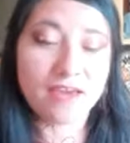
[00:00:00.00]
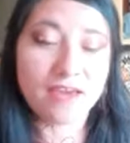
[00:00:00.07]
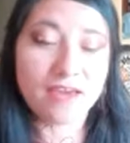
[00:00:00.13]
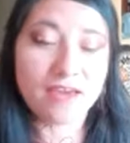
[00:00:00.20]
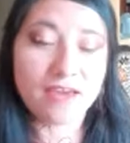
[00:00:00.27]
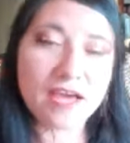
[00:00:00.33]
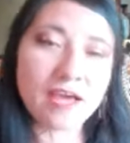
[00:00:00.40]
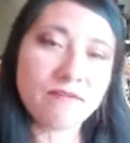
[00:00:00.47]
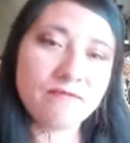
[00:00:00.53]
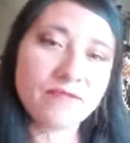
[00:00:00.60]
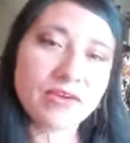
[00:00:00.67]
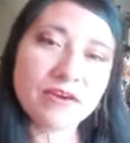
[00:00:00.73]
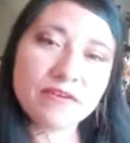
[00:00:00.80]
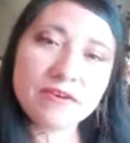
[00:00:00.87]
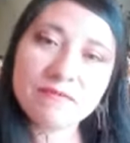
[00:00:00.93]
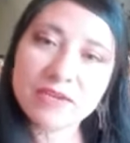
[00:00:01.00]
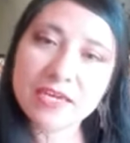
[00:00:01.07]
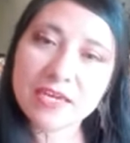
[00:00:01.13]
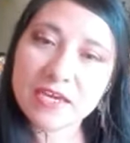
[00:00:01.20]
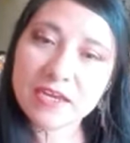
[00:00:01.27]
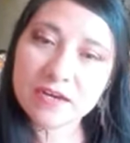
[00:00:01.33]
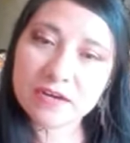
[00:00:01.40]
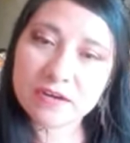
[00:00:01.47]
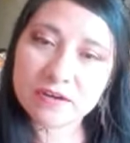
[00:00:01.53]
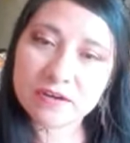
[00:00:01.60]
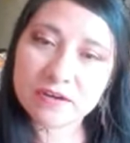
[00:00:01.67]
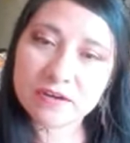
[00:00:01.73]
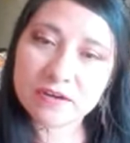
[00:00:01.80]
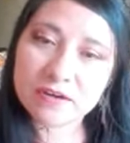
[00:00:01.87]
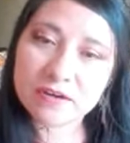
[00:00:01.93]
if you're a very beginner,
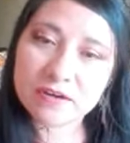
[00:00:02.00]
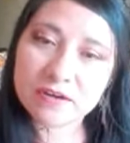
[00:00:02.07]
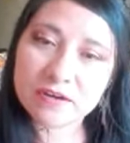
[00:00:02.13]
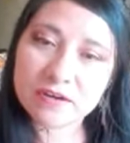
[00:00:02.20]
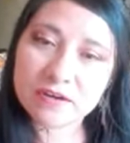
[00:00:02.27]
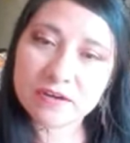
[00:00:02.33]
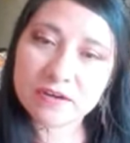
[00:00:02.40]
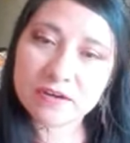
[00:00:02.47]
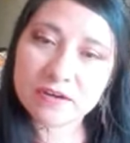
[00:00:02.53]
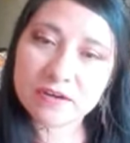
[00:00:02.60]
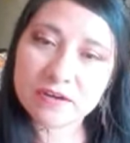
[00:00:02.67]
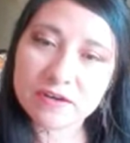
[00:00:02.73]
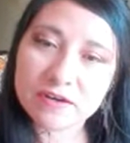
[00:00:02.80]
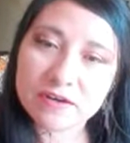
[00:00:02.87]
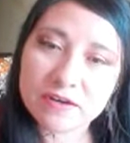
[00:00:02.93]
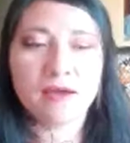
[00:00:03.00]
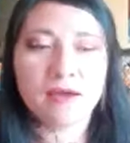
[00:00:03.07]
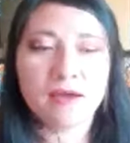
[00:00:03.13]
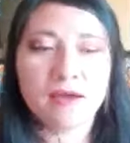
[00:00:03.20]
you